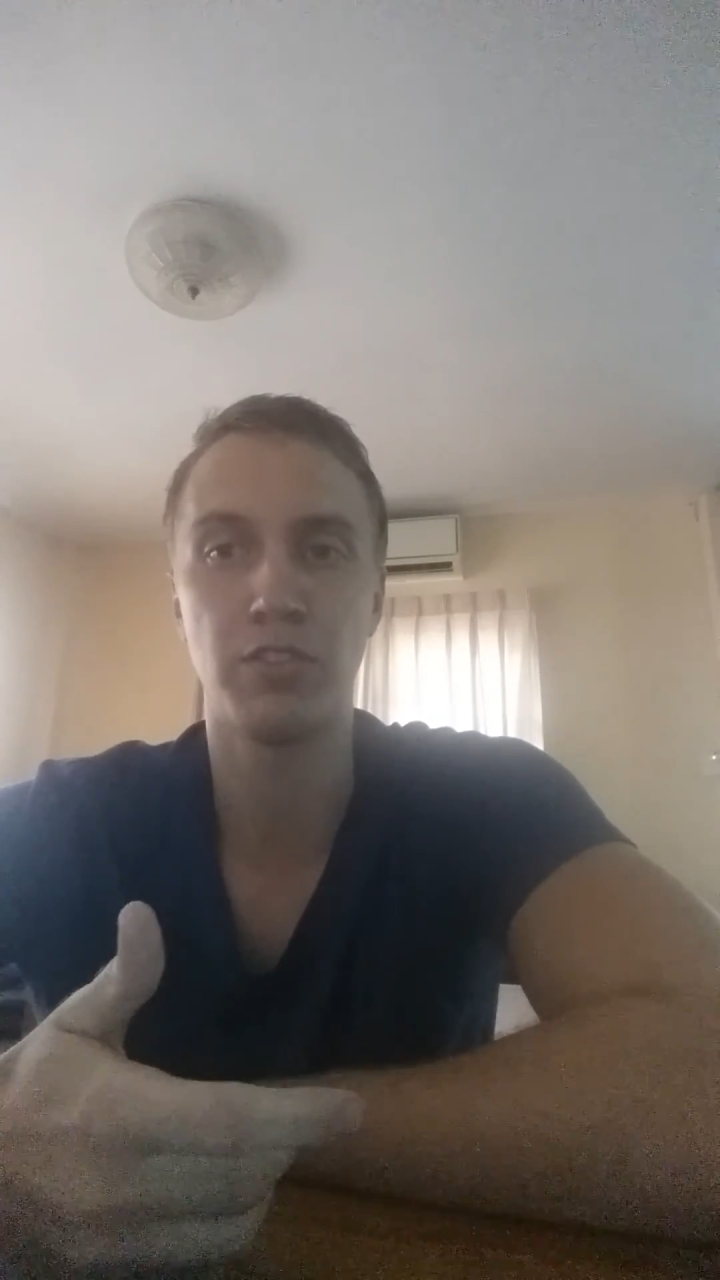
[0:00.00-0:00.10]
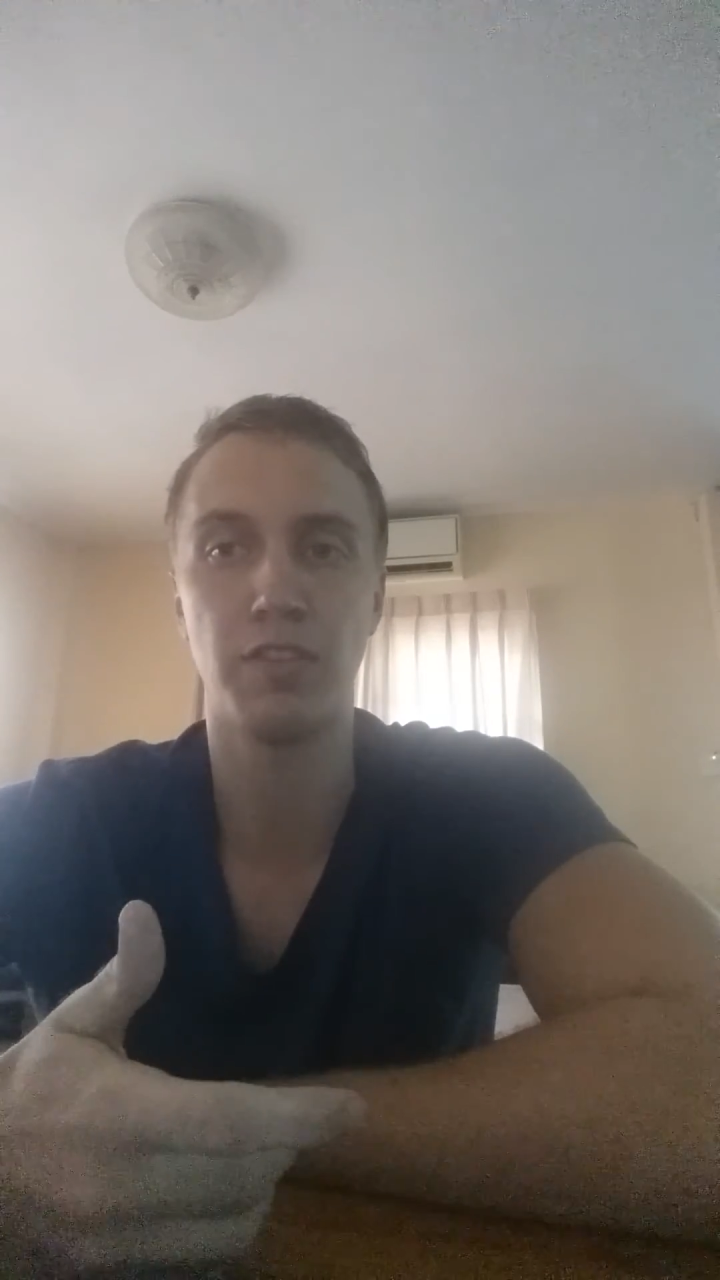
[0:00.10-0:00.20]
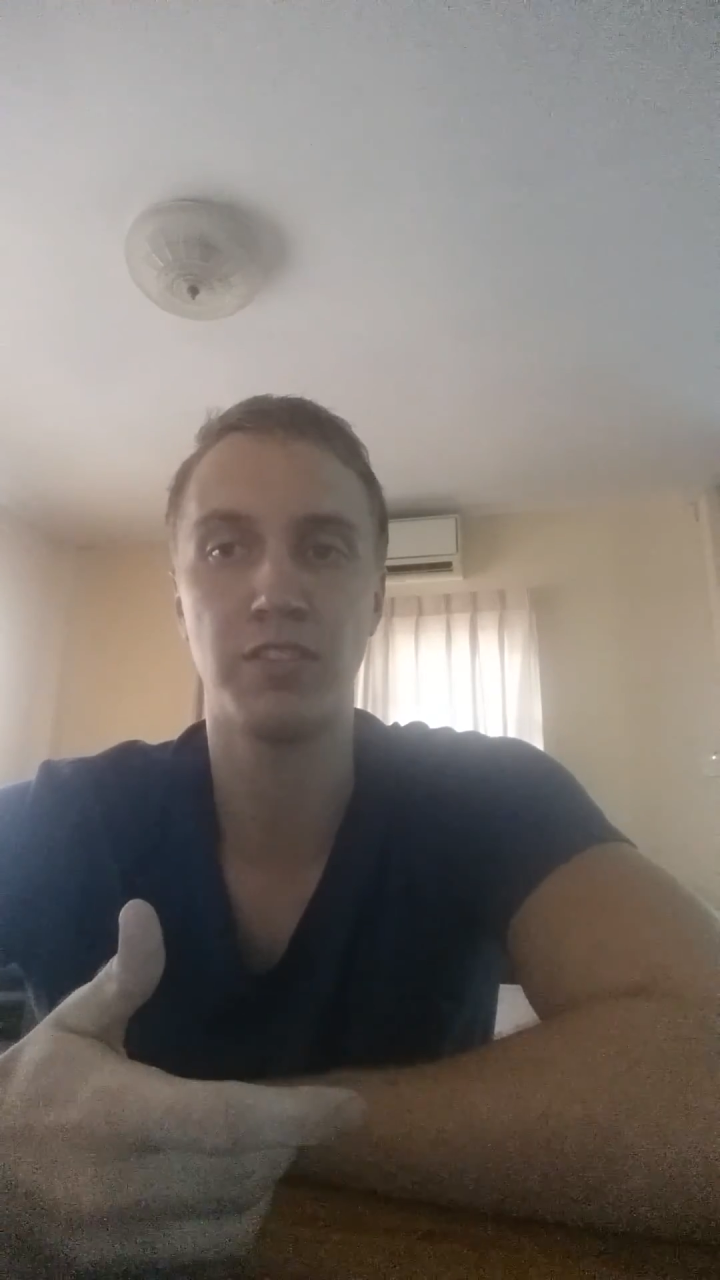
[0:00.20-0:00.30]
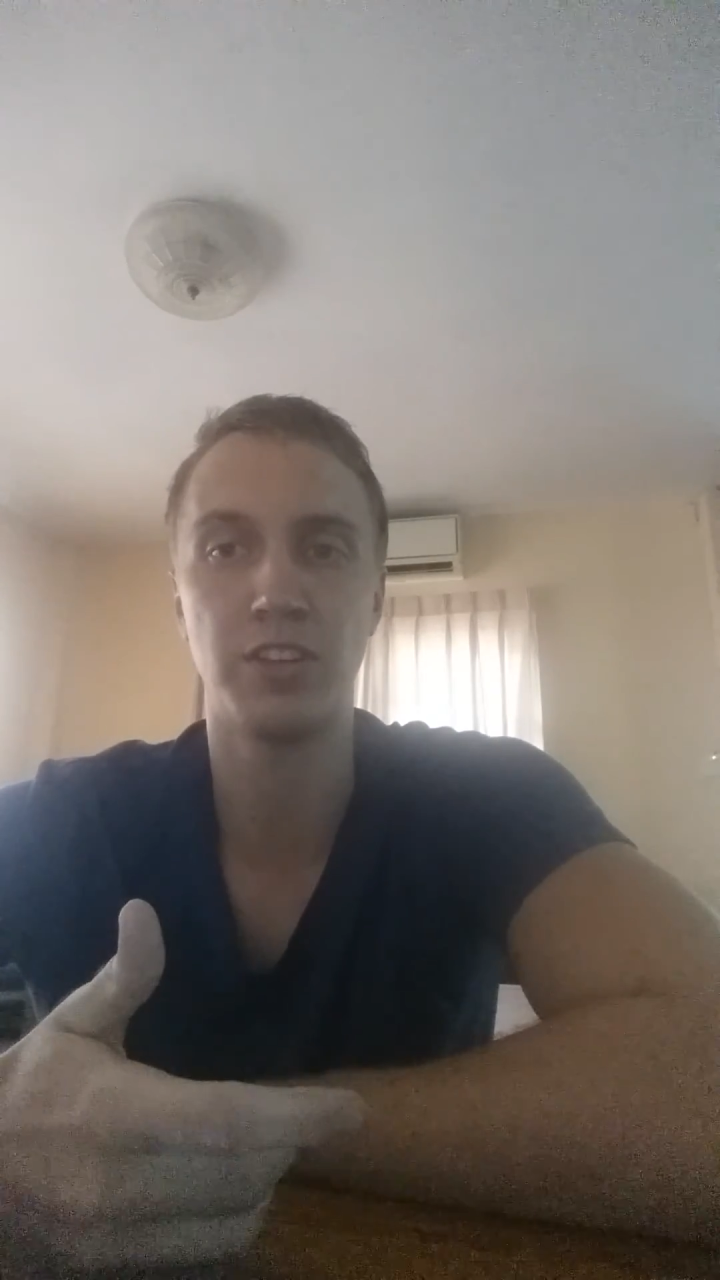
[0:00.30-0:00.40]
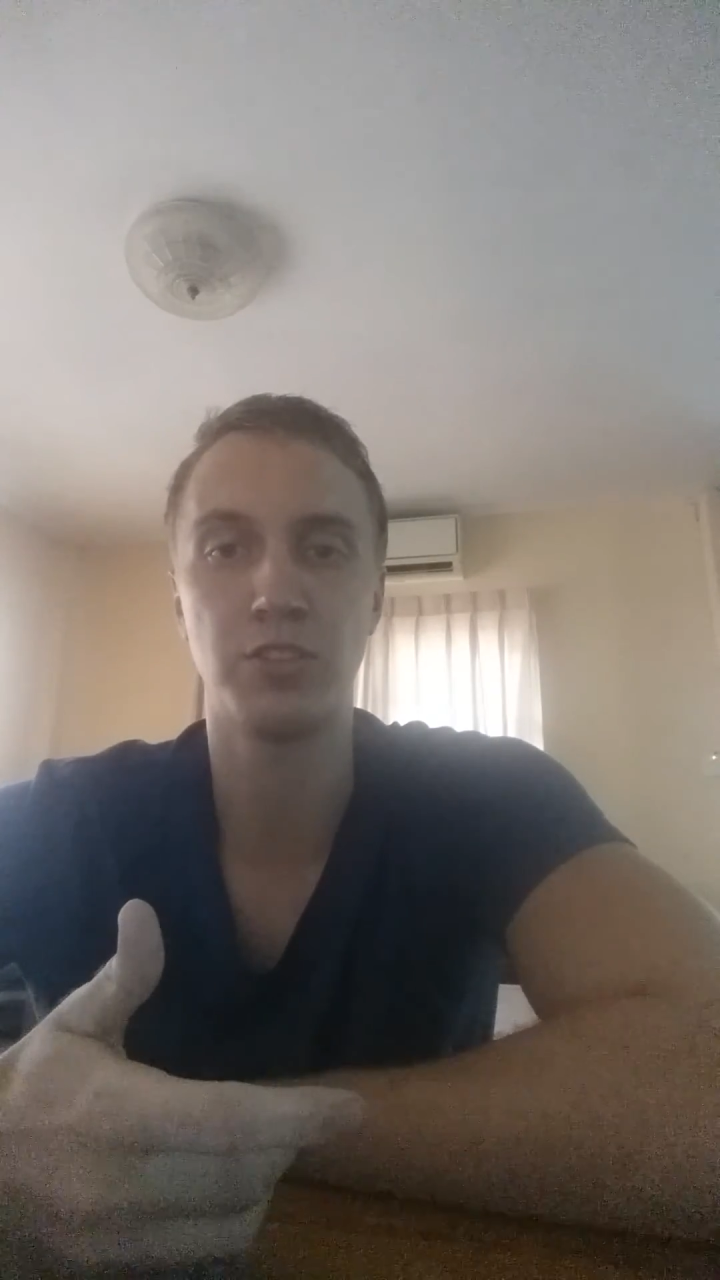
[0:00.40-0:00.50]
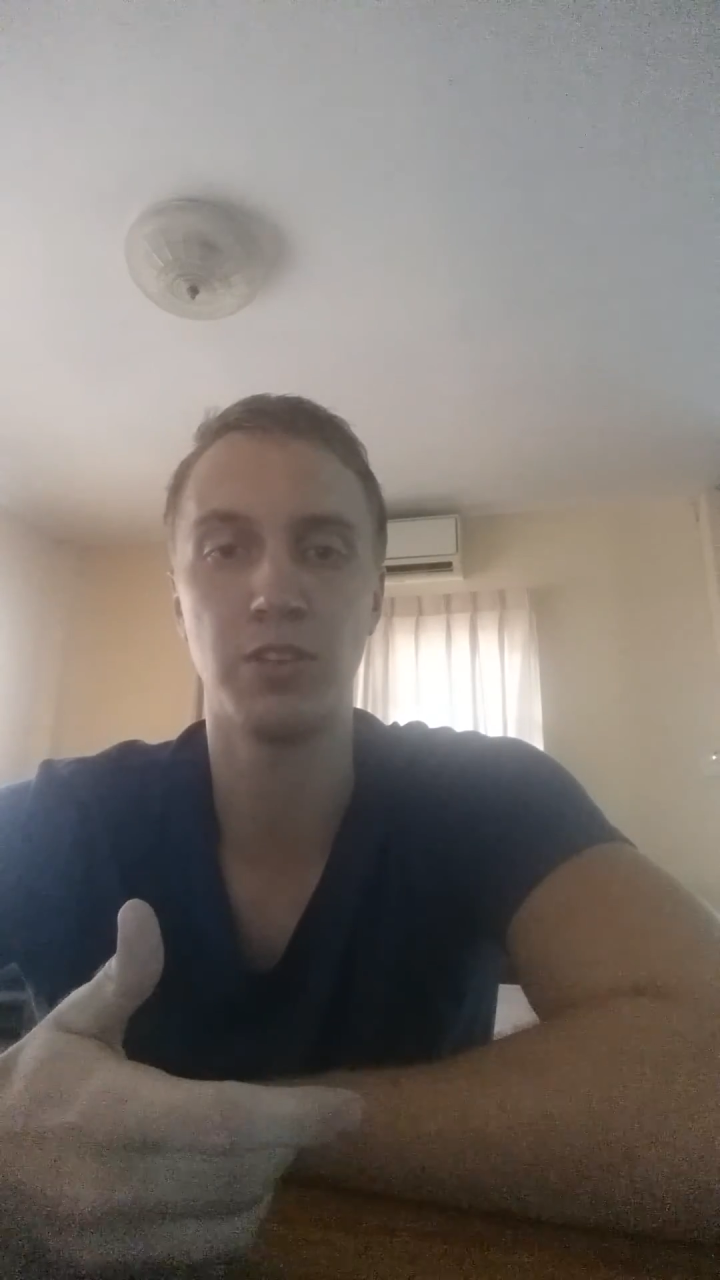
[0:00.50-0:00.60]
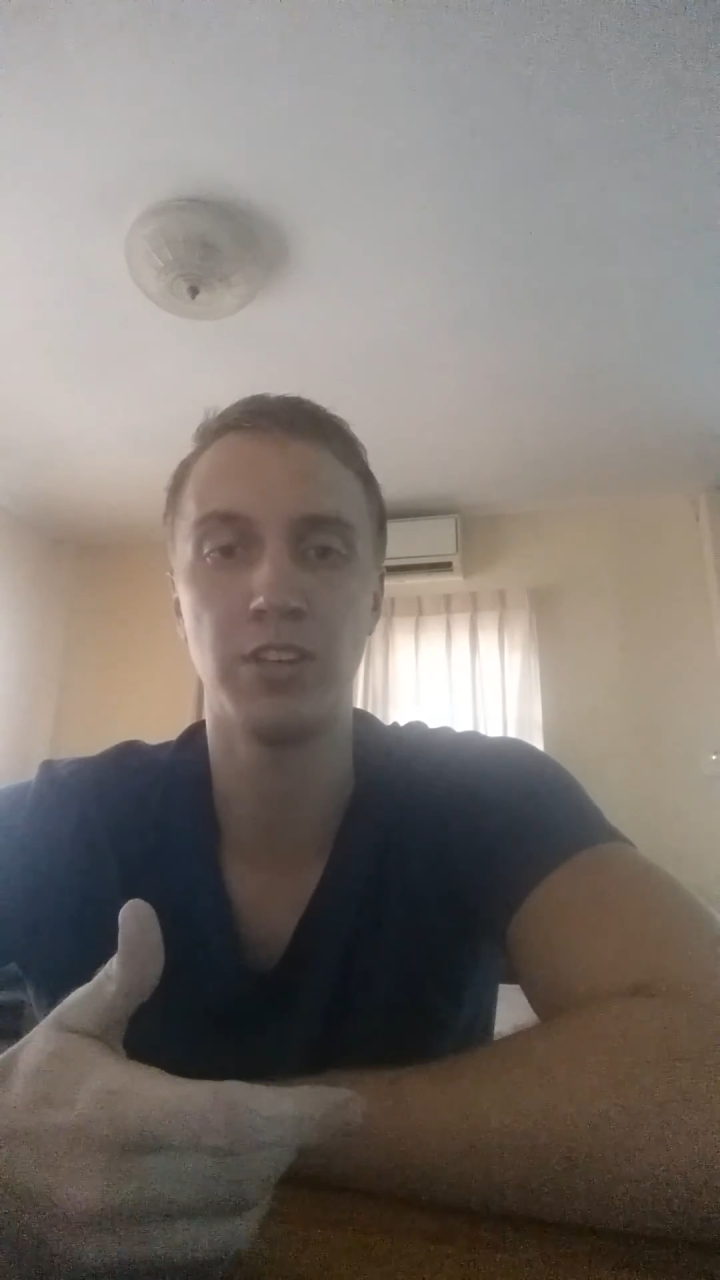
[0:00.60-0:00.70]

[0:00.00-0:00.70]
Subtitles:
soft tissue